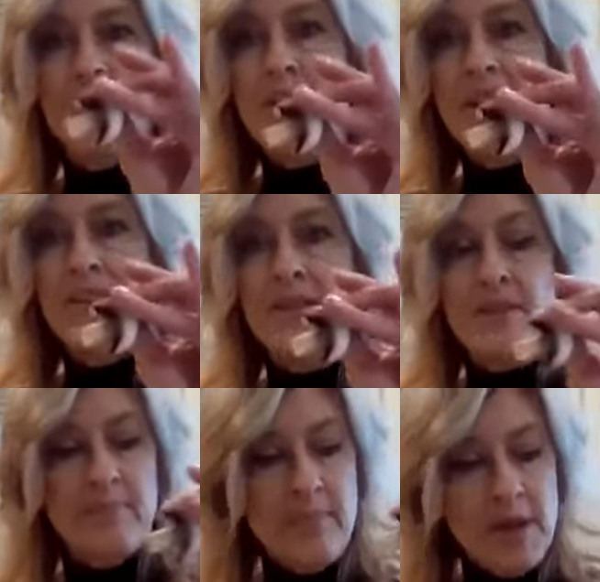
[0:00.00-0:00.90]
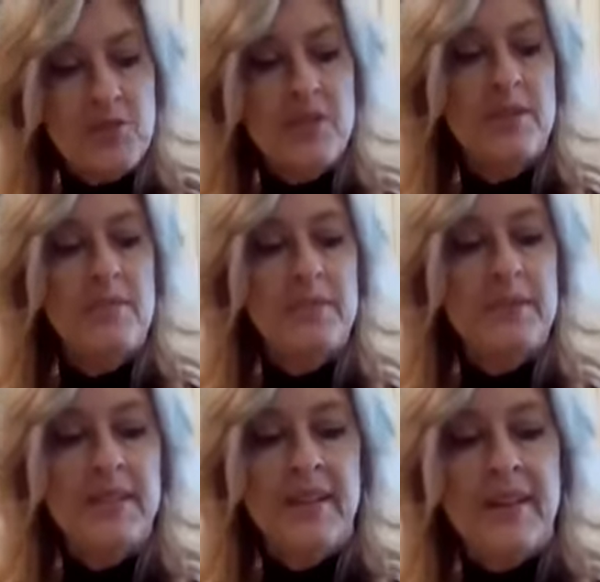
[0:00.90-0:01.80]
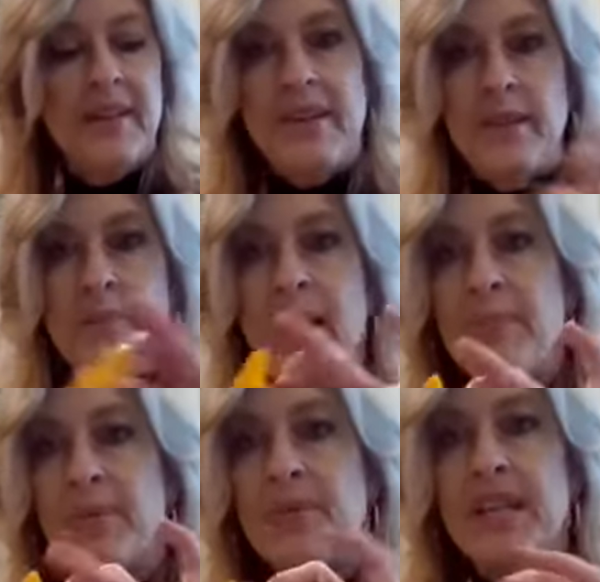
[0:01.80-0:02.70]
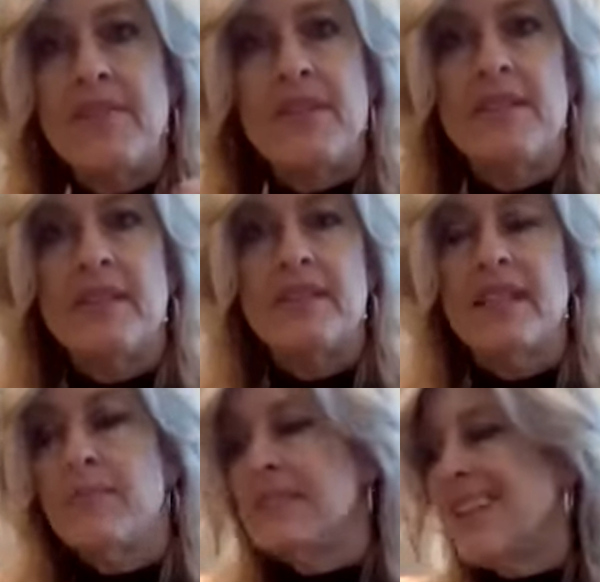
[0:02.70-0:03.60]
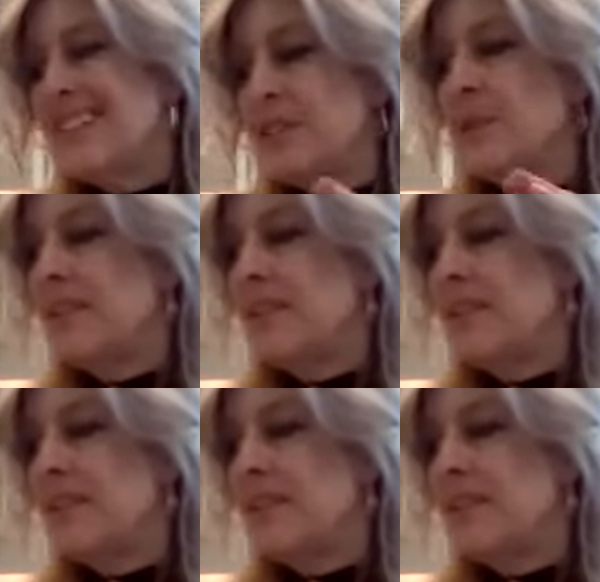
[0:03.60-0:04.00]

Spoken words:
the mushrooms, the peppers, everything the same size. So